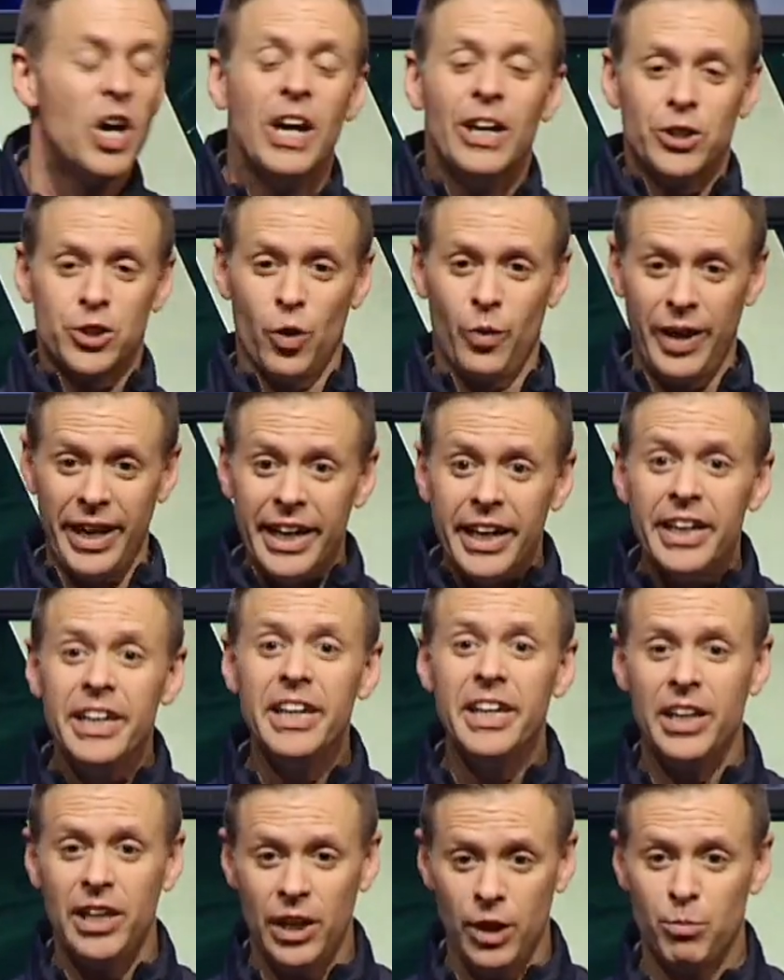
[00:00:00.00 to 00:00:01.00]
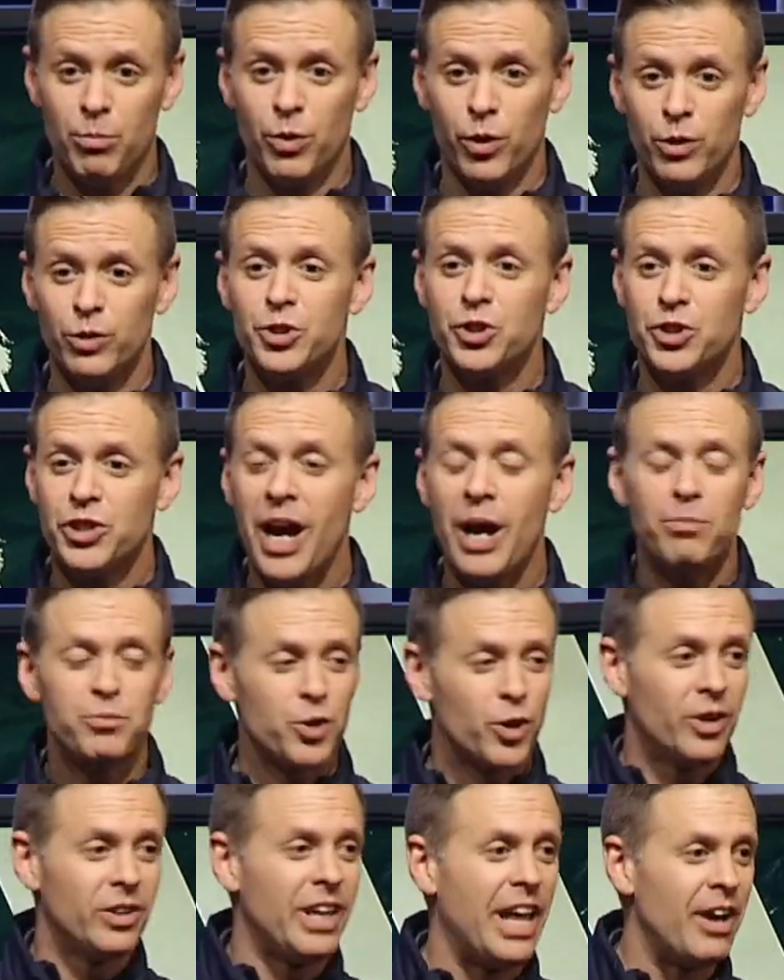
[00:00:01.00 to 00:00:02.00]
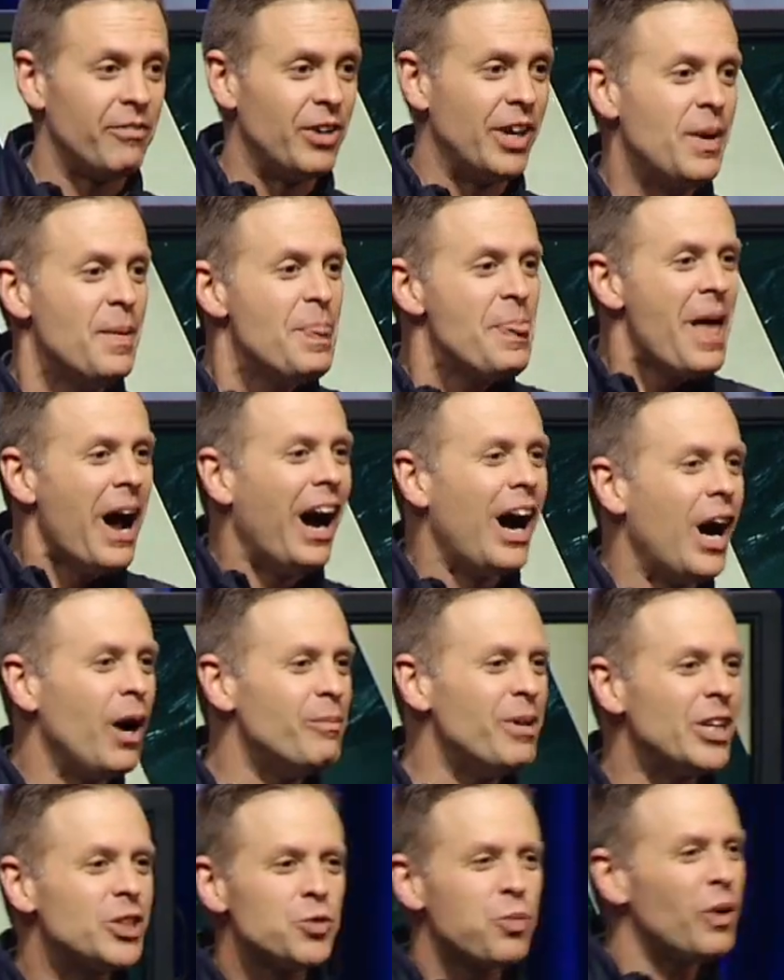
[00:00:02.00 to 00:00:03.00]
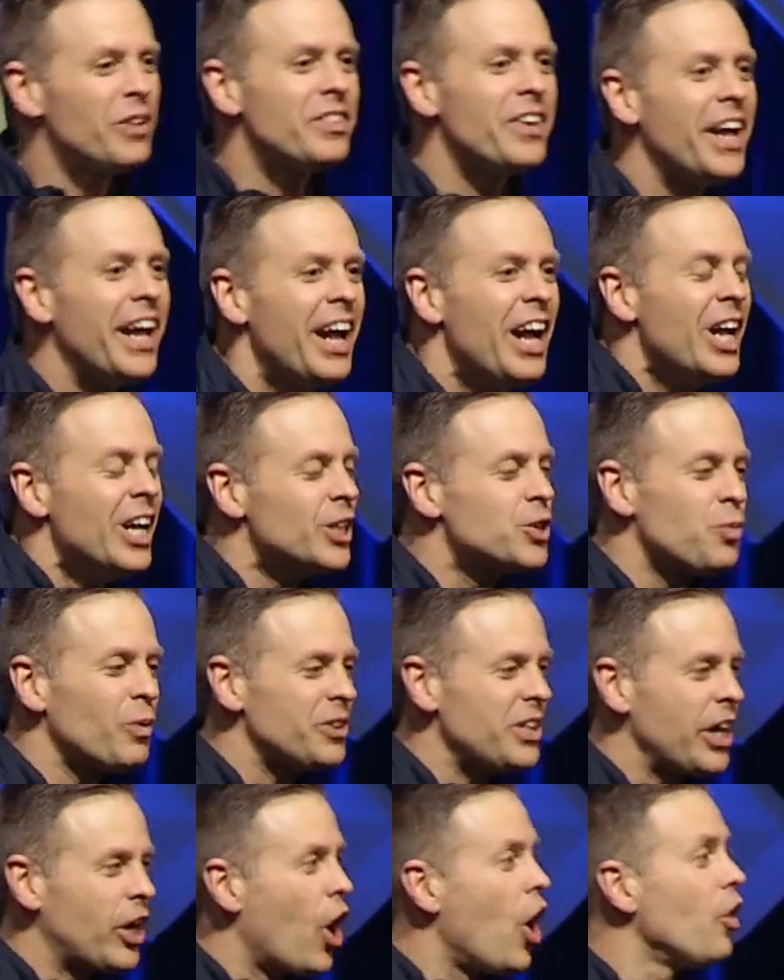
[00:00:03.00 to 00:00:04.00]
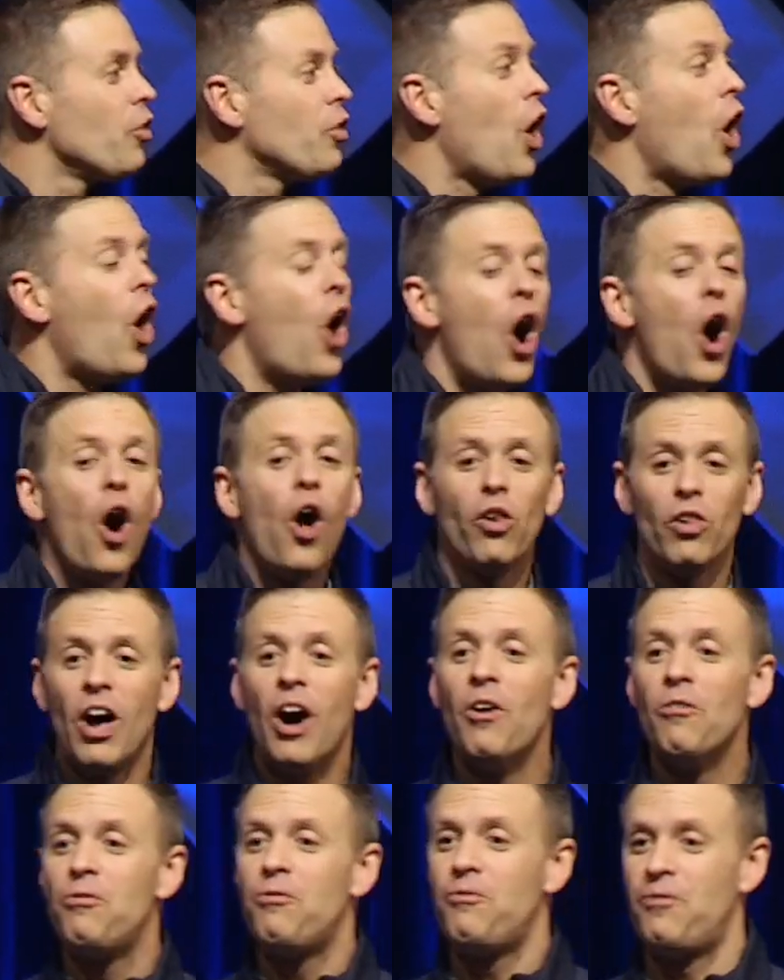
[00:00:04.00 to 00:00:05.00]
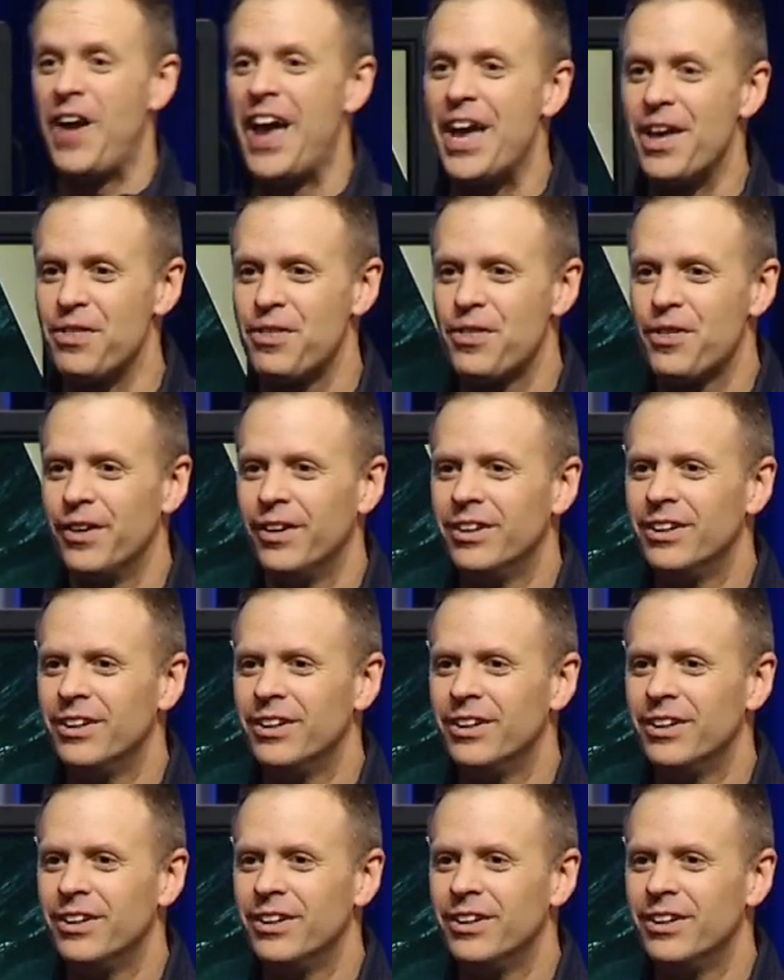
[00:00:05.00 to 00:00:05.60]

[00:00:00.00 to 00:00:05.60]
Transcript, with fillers: So, in Hebrews chapter 11, um, it's, what they, it's what they call the hall of faith.